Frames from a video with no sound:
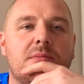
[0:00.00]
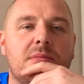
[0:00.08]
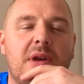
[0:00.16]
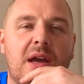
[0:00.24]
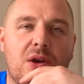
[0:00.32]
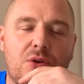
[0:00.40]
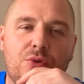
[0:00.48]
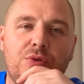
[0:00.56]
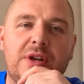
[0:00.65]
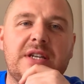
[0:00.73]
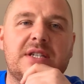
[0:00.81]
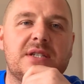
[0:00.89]

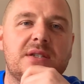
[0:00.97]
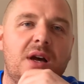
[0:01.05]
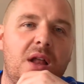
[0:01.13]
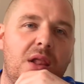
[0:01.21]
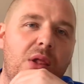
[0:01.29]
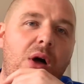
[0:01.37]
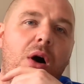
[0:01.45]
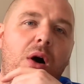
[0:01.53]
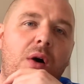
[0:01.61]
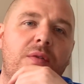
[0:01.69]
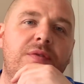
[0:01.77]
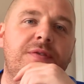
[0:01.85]
increase a
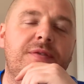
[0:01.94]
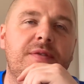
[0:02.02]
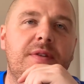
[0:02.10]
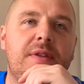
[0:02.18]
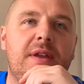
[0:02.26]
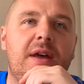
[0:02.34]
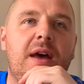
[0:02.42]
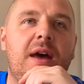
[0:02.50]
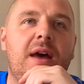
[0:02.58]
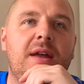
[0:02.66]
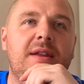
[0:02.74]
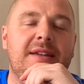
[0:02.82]
lot of
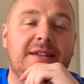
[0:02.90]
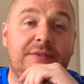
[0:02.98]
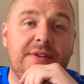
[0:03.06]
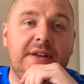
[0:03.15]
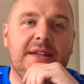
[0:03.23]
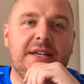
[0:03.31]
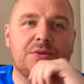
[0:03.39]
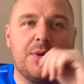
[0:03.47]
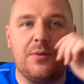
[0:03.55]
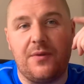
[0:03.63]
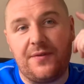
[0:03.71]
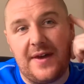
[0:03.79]
the difficulties we
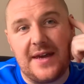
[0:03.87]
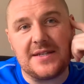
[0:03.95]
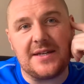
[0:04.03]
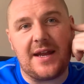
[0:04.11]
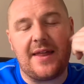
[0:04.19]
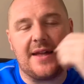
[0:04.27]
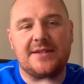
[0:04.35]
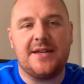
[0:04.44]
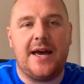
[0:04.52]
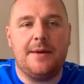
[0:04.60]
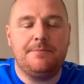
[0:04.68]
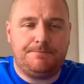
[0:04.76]
were facing at that
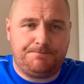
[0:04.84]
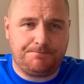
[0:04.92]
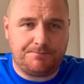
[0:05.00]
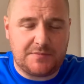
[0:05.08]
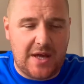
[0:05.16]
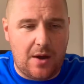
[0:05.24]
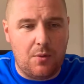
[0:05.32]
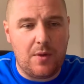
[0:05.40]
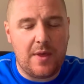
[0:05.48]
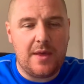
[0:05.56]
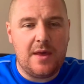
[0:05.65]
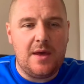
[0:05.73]
time. Now,
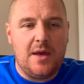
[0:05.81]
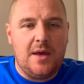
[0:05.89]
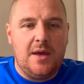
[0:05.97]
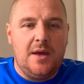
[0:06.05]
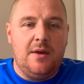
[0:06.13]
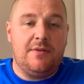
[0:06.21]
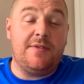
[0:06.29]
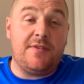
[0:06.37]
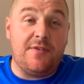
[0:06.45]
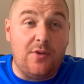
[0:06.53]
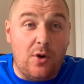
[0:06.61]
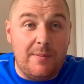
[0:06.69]

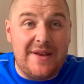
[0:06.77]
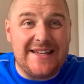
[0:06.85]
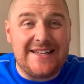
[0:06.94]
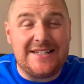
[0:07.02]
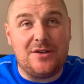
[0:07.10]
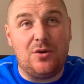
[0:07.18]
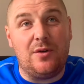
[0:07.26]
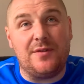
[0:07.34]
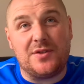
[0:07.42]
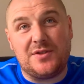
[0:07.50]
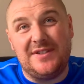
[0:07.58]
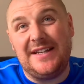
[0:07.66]
54 million
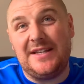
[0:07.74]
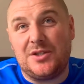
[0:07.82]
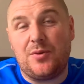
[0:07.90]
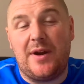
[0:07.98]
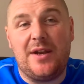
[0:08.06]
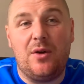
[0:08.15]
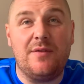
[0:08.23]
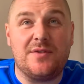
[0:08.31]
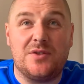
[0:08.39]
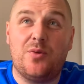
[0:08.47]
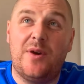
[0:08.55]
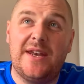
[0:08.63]
over
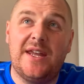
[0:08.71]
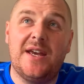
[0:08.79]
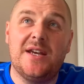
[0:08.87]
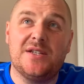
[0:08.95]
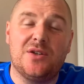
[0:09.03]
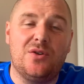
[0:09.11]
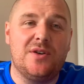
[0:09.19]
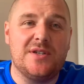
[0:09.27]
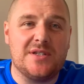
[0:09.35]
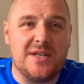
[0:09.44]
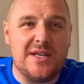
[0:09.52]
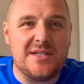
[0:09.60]
20 years ago
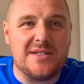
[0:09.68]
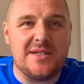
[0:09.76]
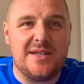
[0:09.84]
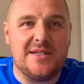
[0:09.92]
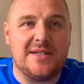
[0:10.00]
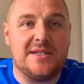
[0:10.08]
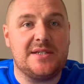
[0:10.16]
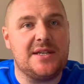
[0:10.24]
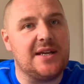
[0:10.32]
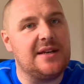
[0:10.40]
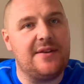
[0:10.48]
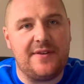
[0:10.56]
is a
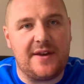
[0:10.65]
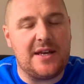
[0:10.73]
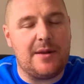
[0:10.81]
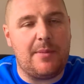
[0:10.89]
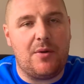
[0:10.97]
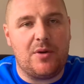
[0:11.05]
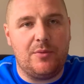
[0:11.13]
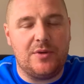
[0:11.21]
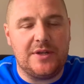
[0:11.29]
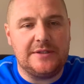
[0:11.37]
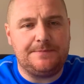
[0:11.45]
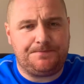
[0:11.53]
significant amount of
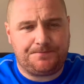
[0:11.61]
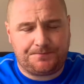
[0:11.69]
money.